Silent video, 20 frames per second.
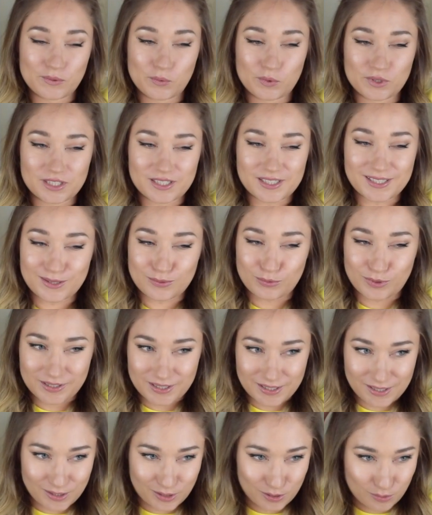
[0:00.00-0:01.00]
We just
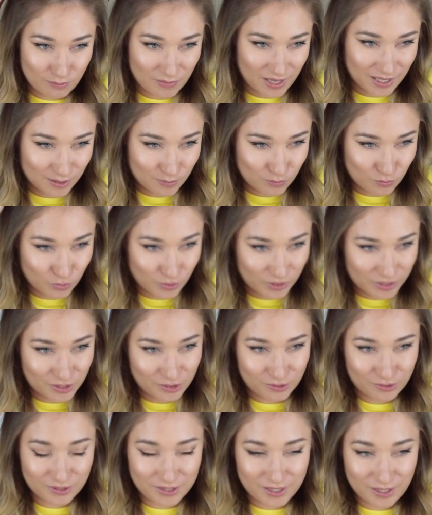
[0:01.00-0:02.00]
wanted to make more
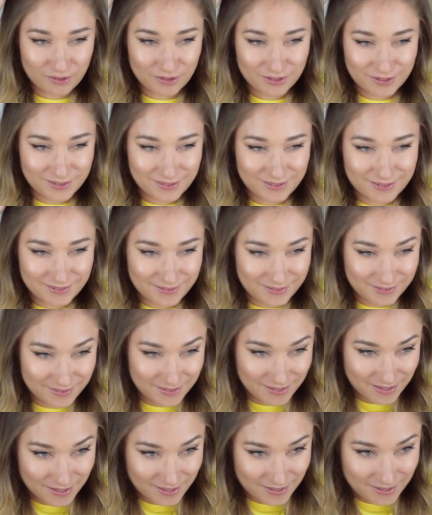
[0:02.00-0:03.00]

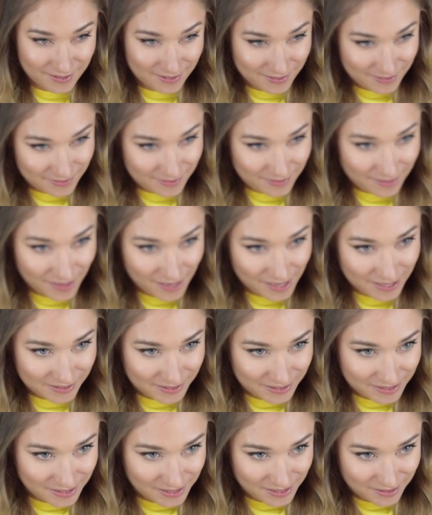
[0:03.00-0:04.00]

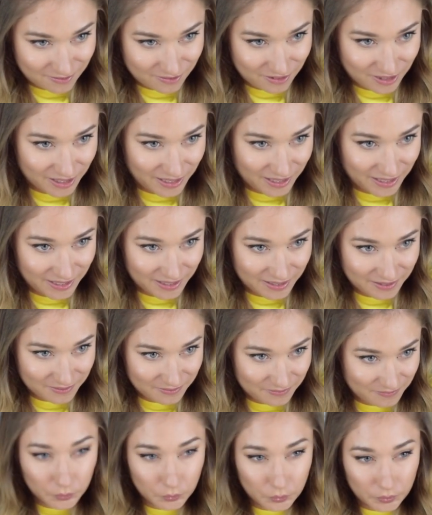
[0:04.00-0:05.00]
2018, right?
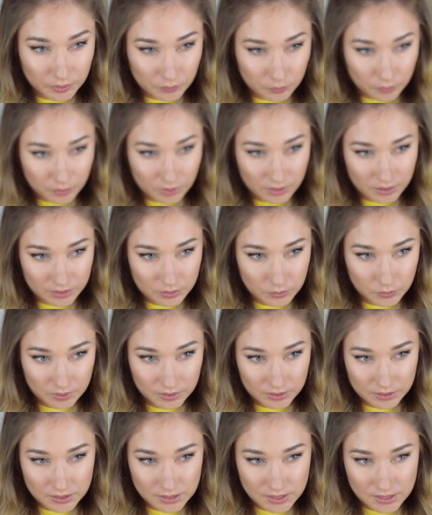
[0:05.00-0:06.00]
If we want, we
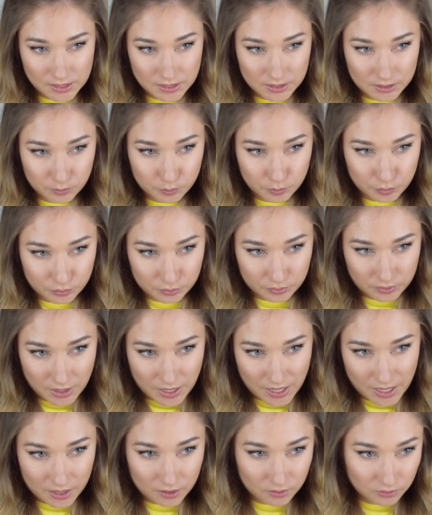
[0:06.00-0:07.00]
can still pull
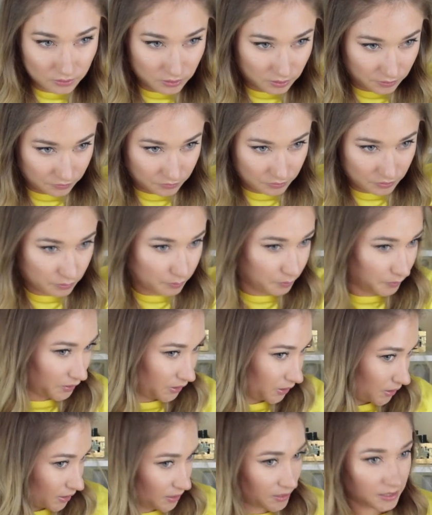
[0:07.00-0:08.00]
out a few
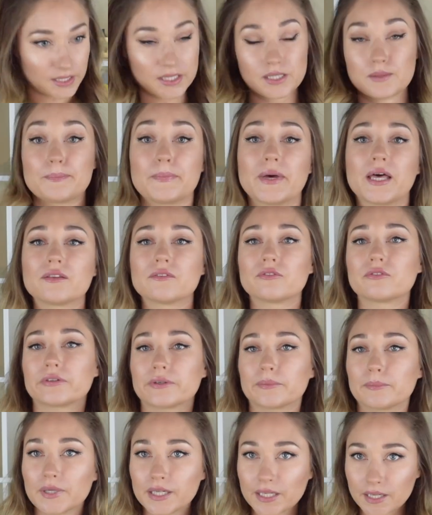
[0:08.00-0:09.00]
pieces, but
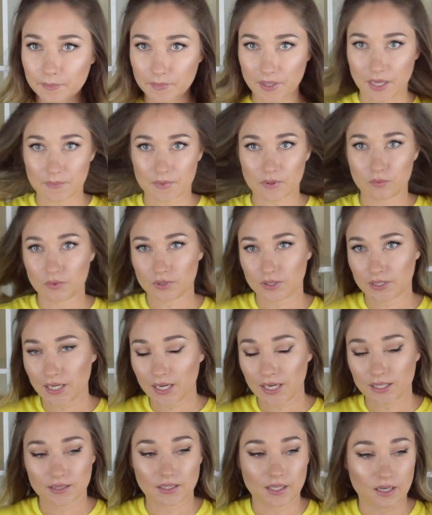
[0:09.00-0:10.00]
for me, I'm happy with
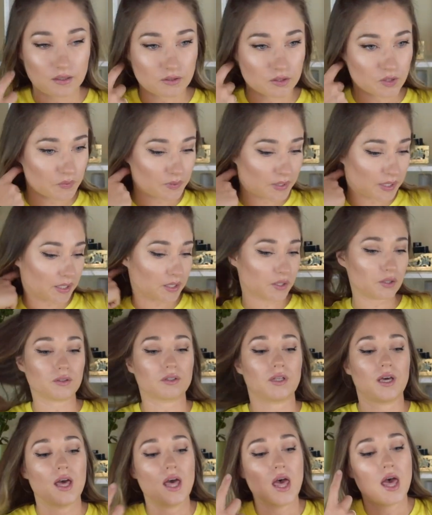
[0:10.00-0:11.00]
that. That looks really good.